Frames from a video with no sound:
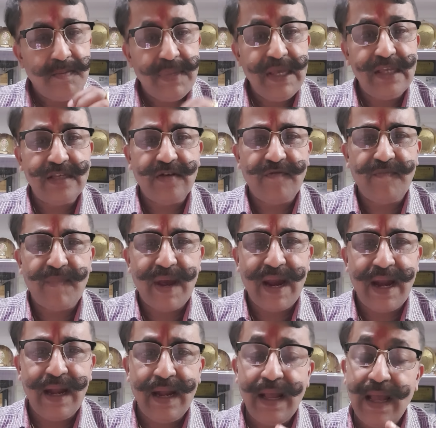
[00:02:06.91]
peace of
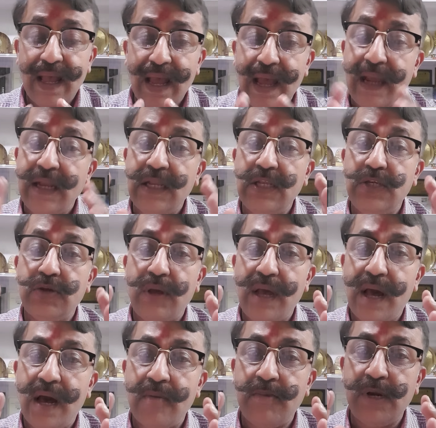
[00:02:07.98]
mind, and enjoy
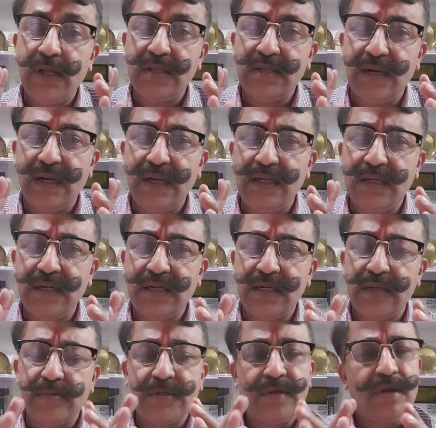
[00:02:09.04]
harmonious
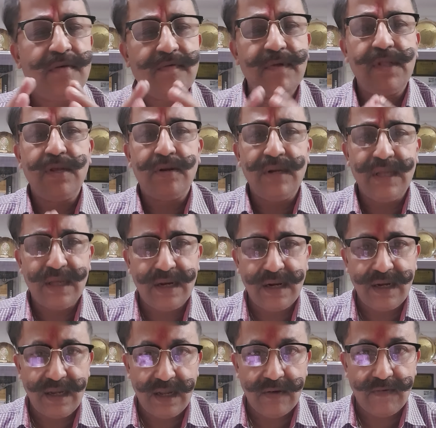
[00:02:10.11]
relationships with your near and
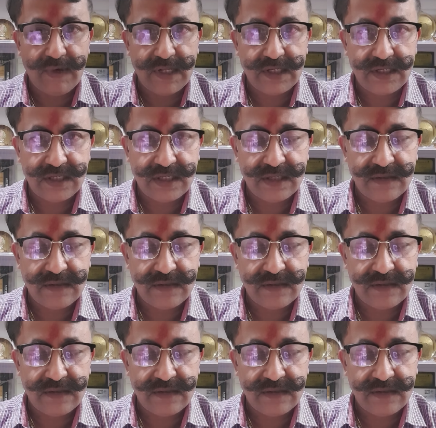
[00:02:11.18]
dear ones.